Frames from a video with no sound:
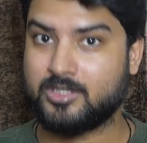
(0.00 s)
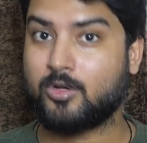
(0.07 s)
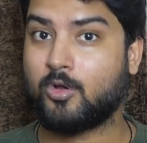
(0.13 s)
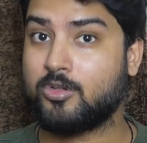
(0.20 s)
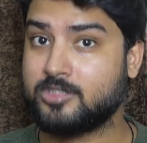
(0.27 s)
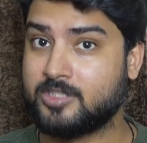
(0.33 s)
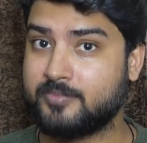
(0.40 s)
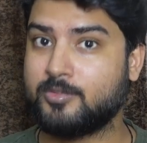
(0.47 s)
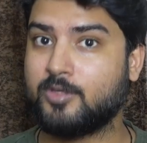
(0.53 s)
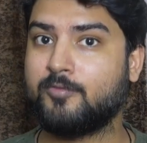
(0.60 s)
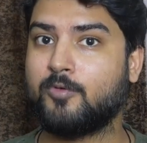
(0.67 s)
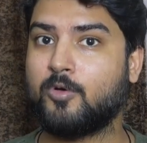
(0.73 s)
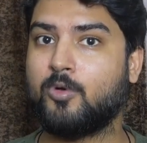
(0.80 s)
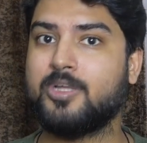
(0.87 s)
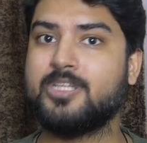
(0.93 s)
the concepts of
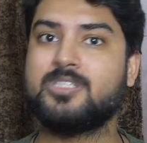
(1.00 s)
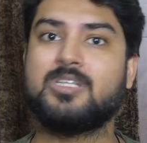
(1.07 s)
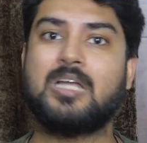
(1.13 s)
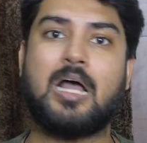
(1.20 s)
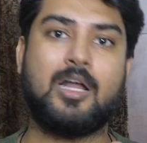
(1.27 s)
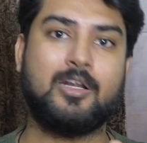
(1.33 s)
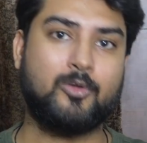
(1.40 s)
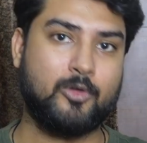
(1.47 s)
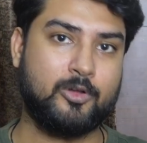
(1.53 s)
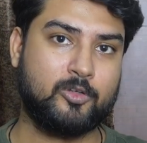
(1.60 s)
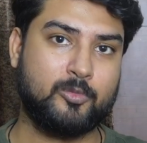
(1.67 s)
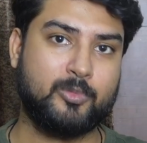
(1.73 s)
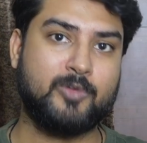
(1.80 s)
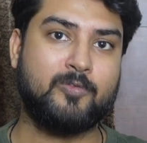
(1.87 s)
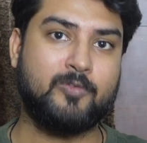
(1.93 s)
OS are going
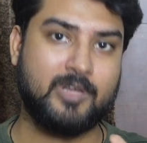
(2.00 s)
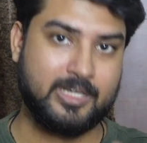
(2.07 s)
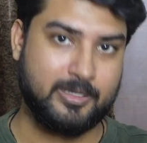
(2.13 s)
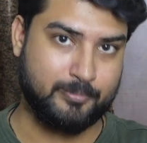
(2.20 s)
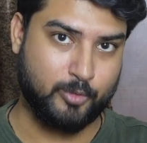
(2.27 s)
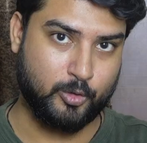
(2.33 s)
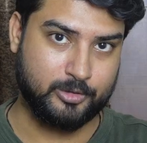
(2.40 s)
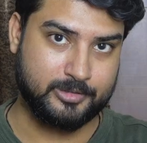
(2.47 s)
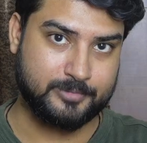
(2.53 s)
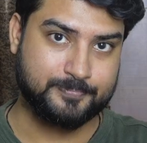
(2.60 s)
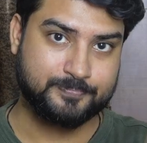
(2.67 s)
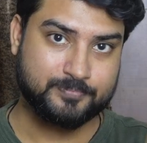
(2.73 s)
to be very important.